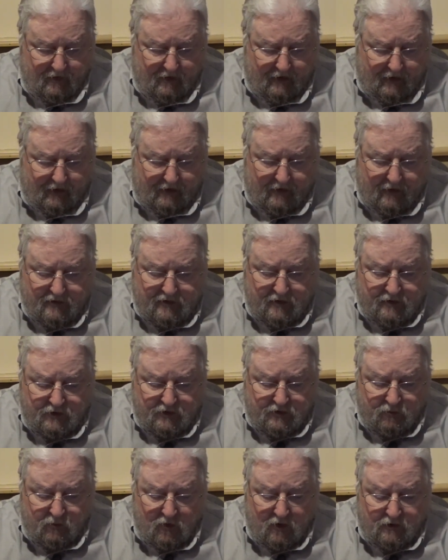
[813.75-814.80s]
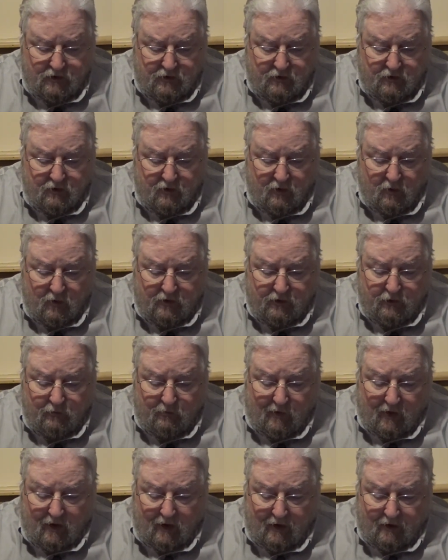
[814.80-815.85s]
He doesn't just want you to know in your
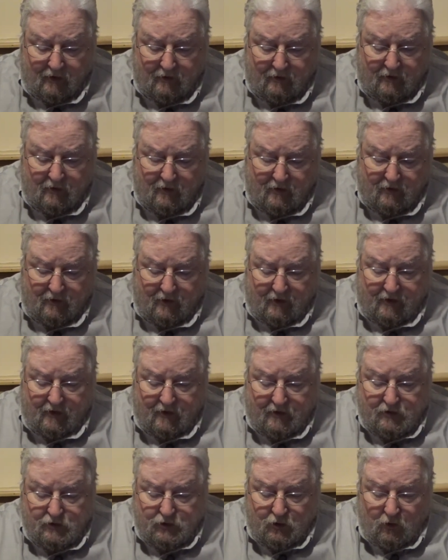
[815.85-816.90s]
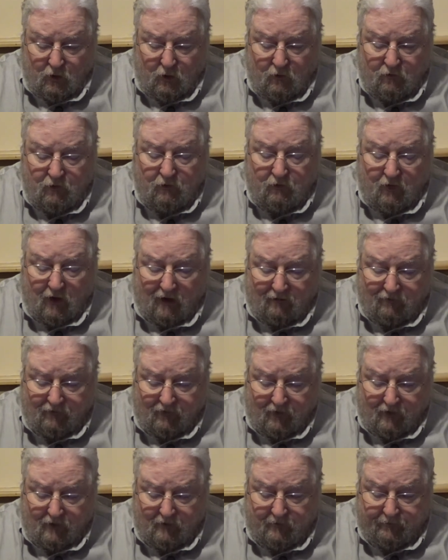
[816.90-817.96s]
mind that he is Jehovah
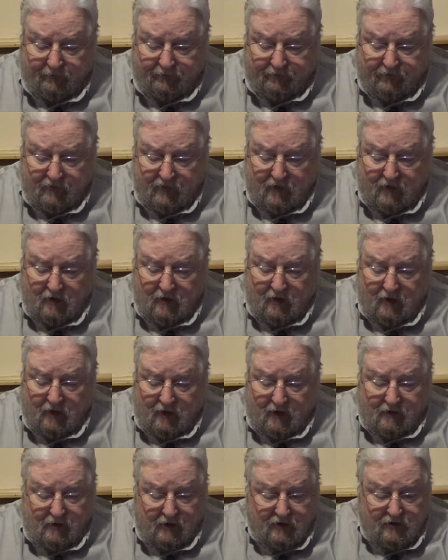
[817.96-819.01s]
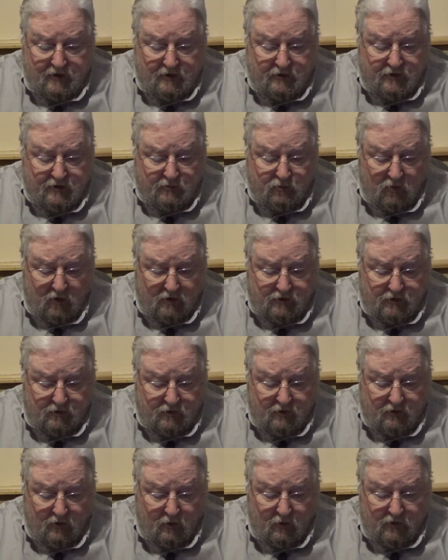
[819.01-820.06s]
Rapha. He doesn't just want you
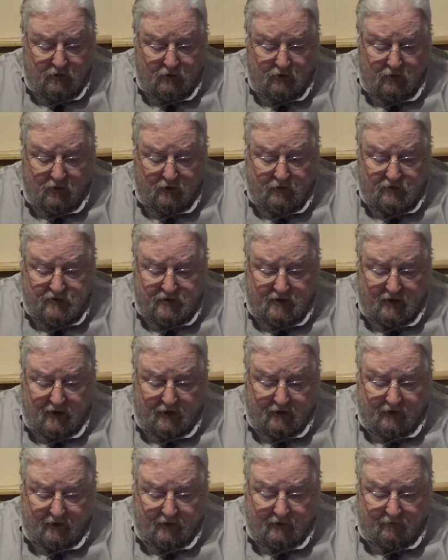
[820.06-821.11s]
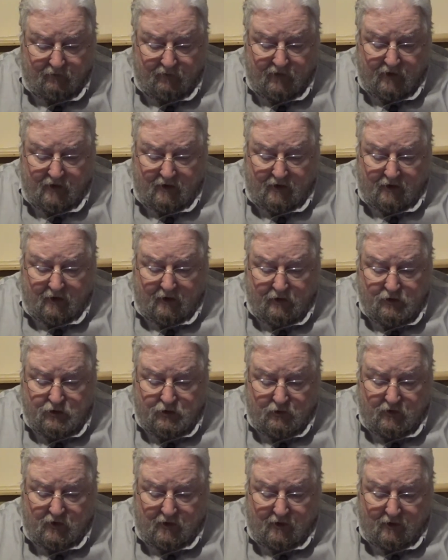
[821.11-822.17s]
to know in your understanding he is
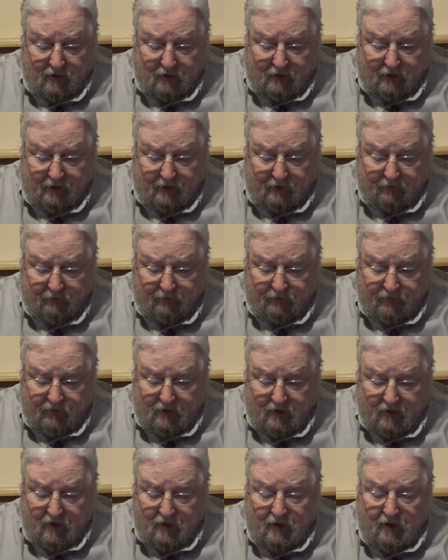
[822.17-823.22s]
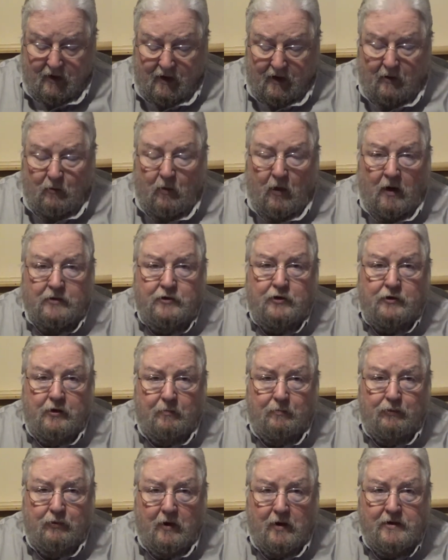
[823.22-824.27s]
your healing. He wants you to
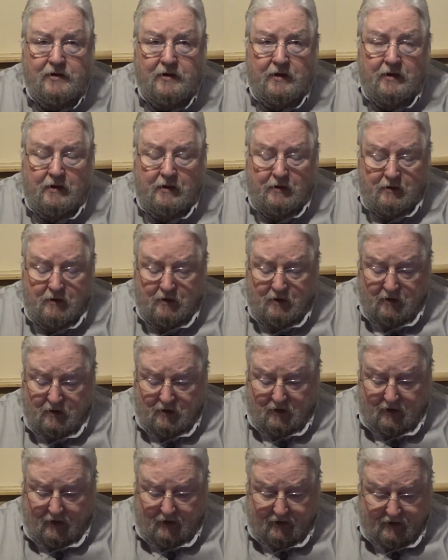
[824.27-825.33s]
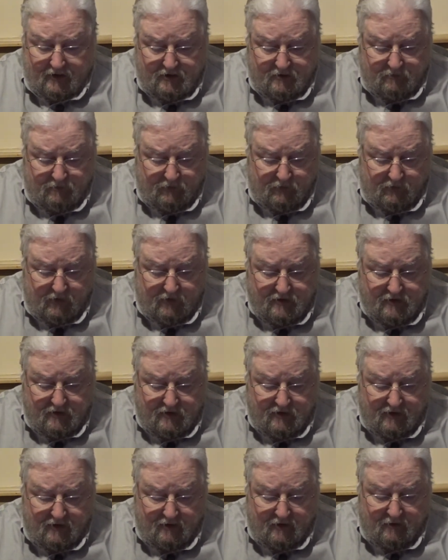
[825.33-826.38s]
press in and experience
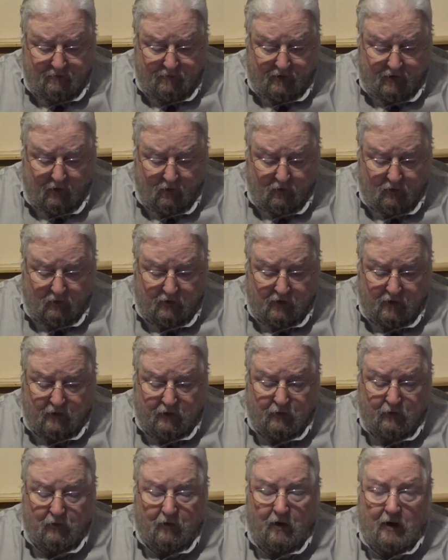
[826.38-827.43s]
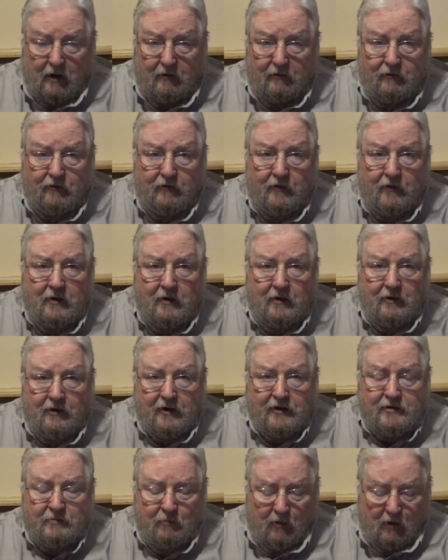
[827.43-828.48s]
his healing power in your life
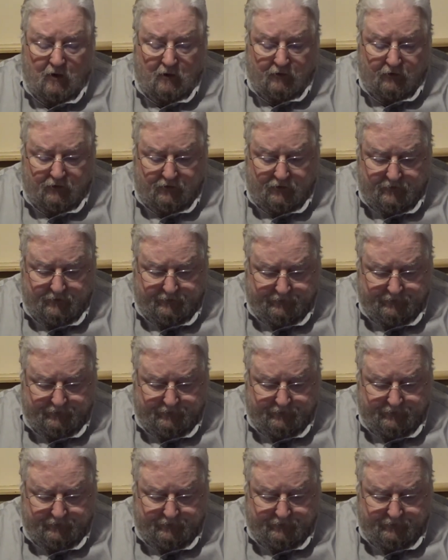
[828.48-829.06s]
this month.